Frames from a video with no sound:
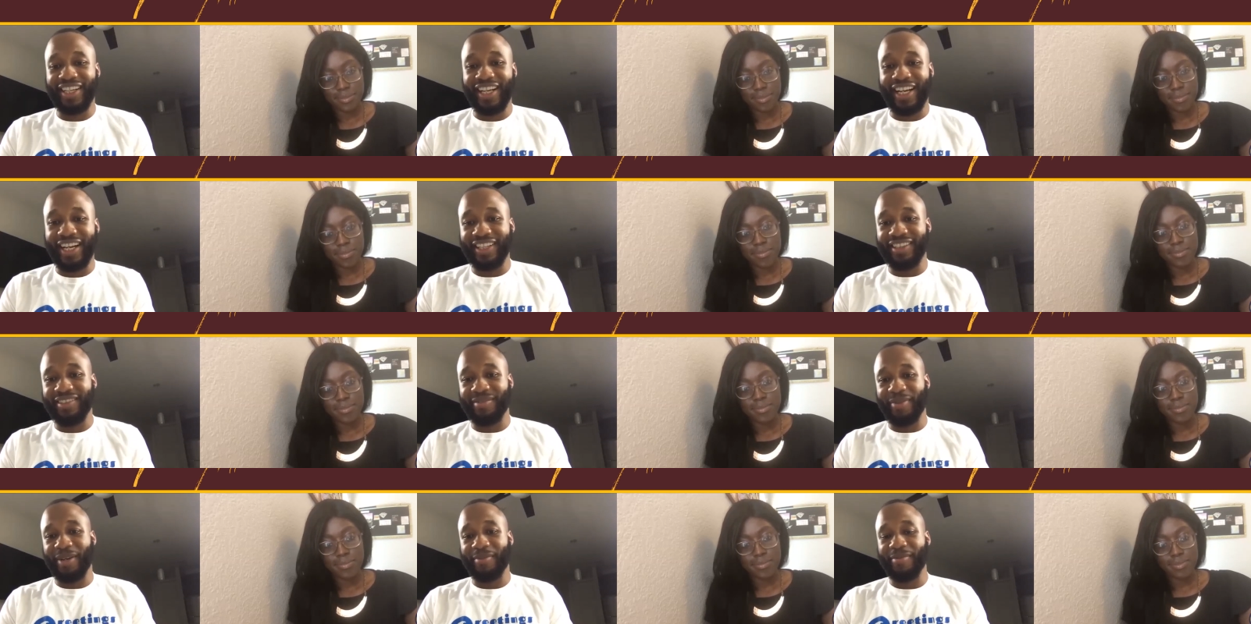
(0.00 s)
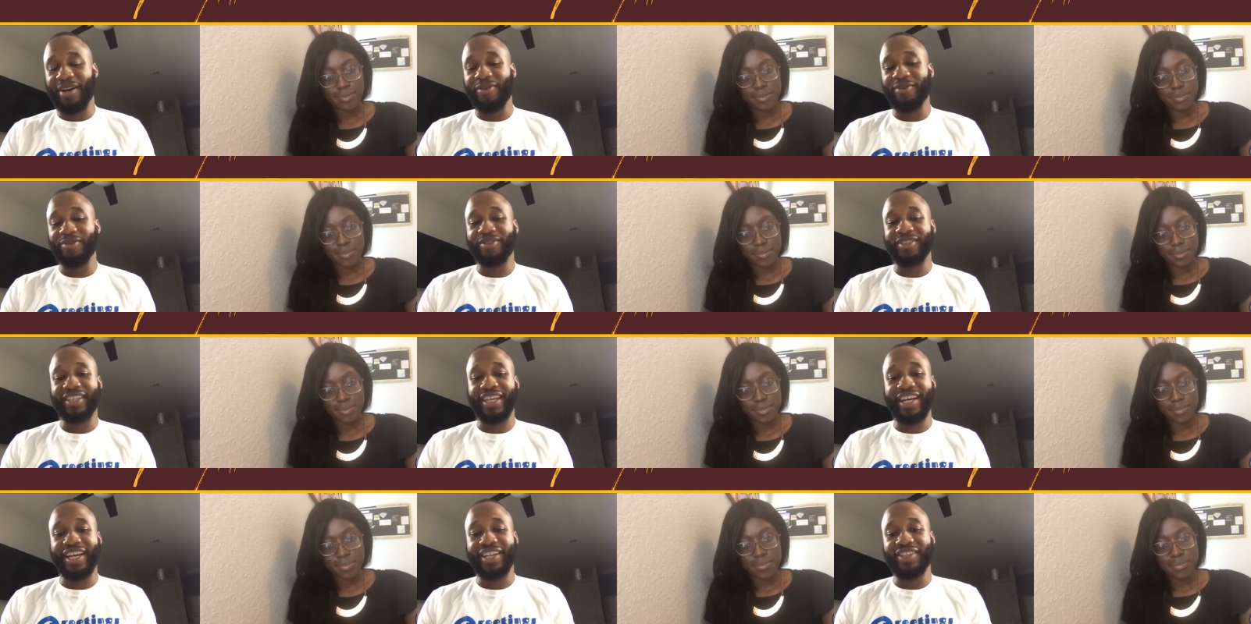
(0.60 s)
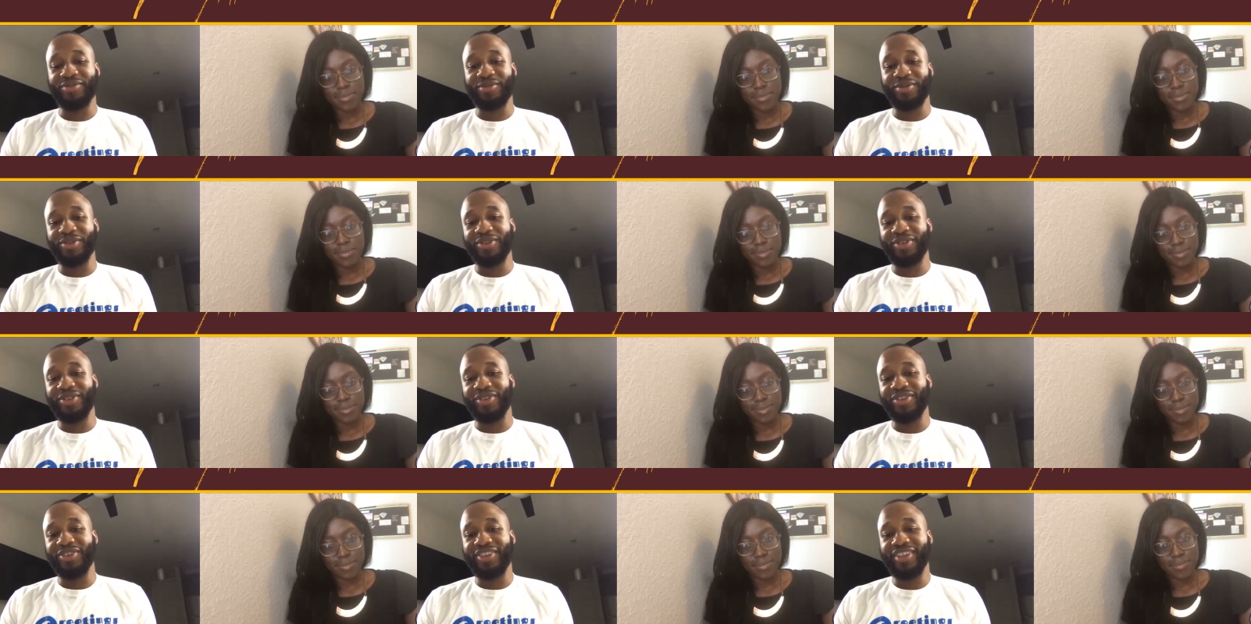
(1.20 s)
Speaker 1: I get to make my own
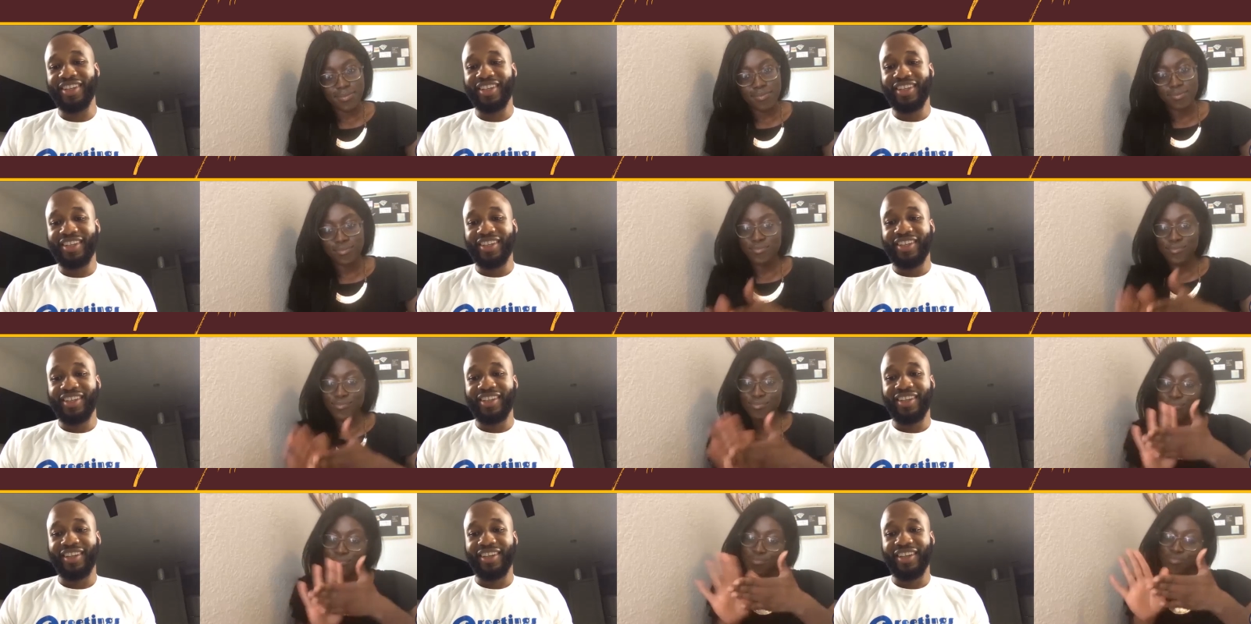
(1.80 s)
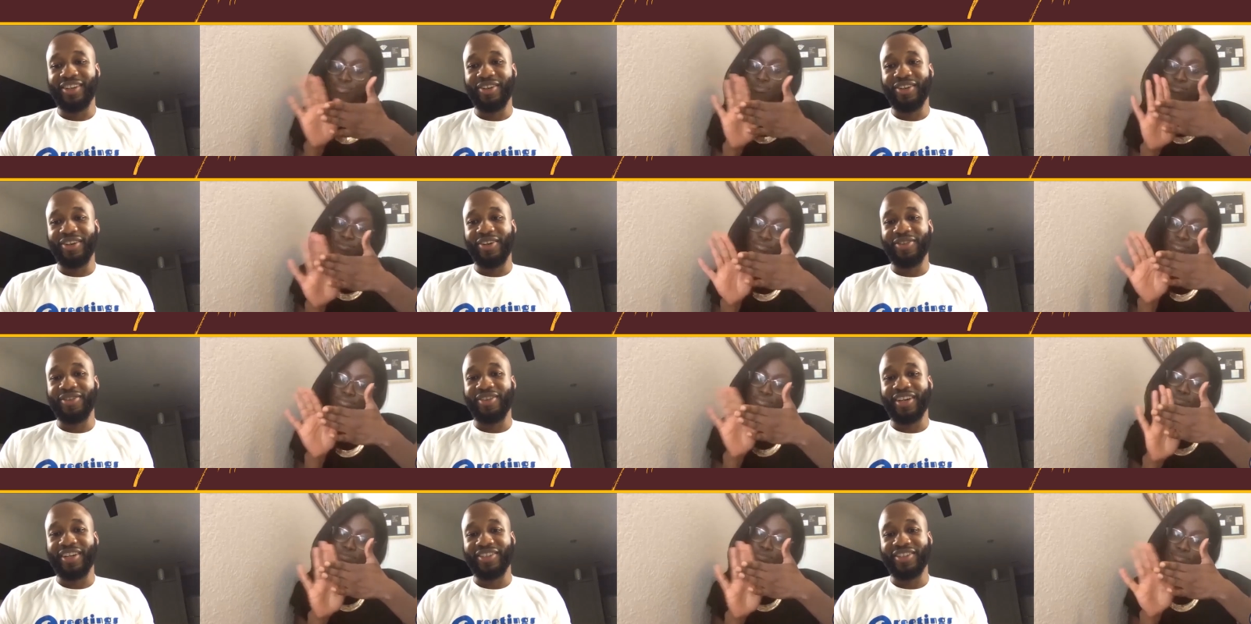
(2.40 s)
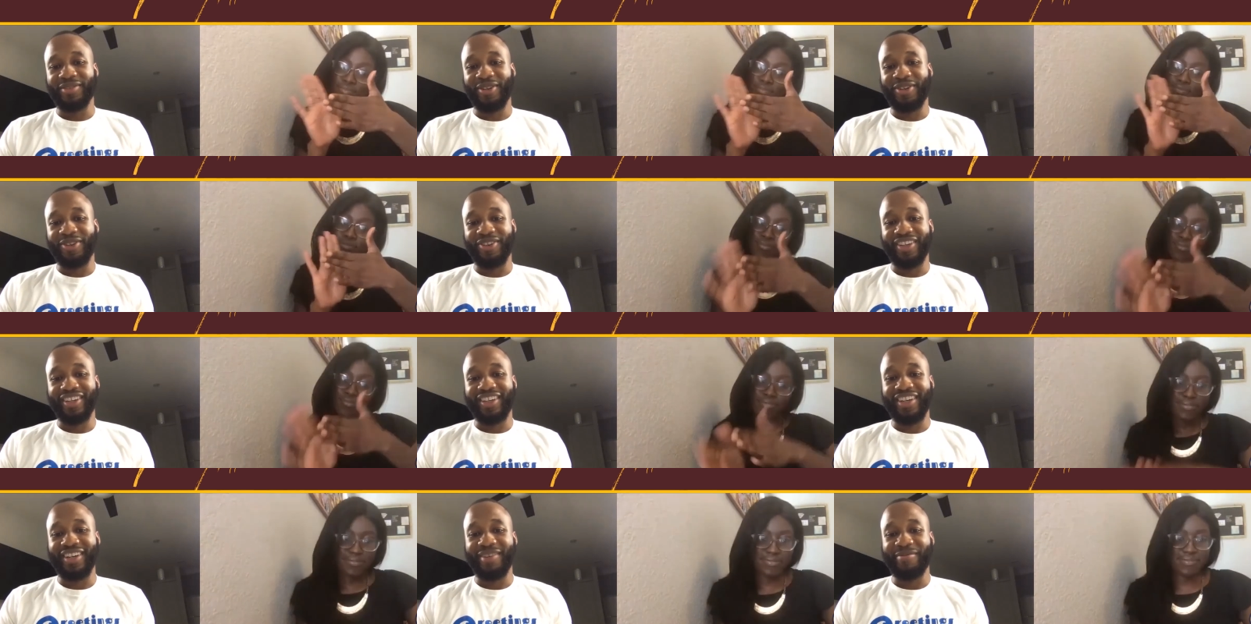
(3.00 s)
schedule, you know, things are going
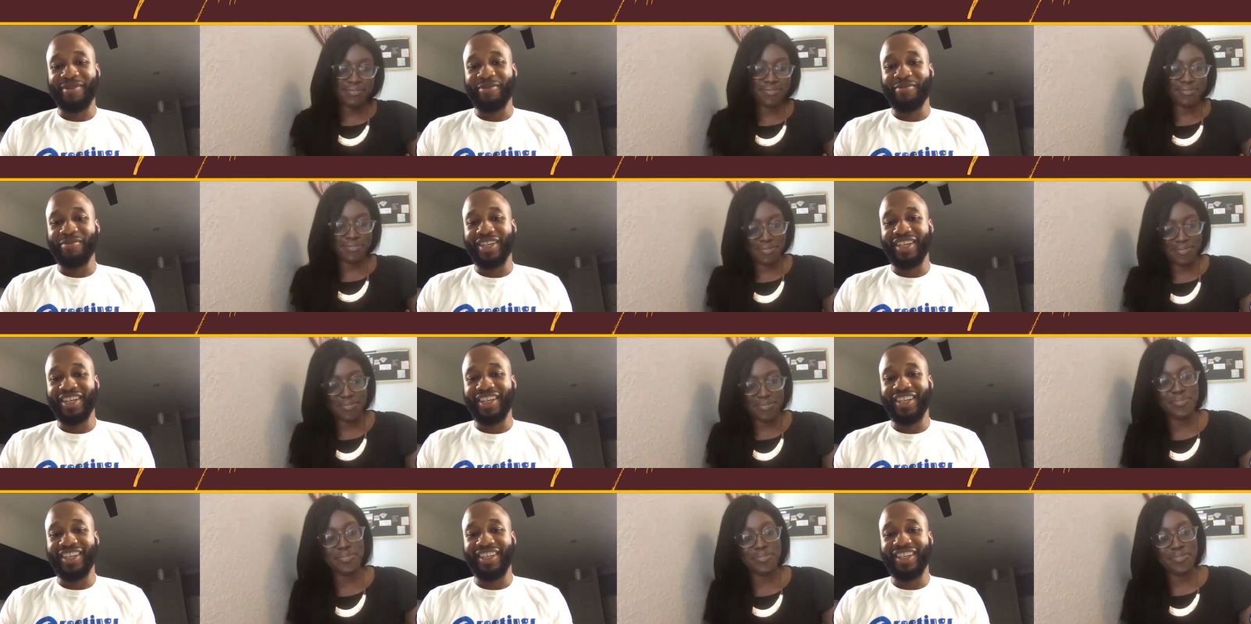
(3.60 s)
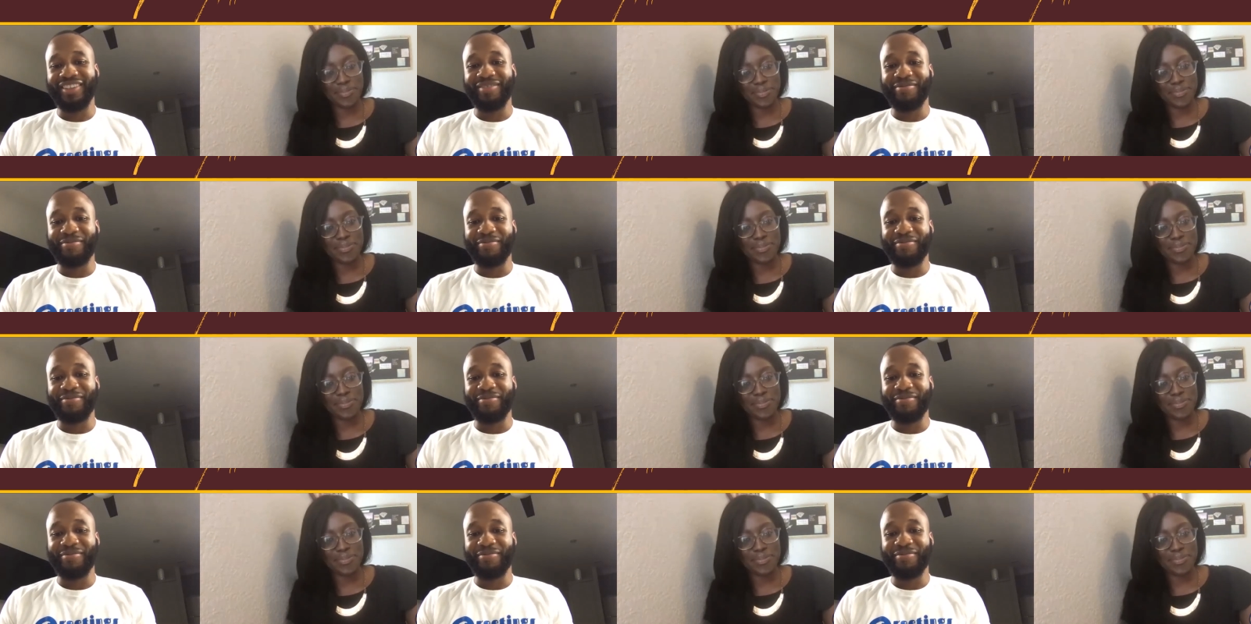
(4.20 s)
to come to me.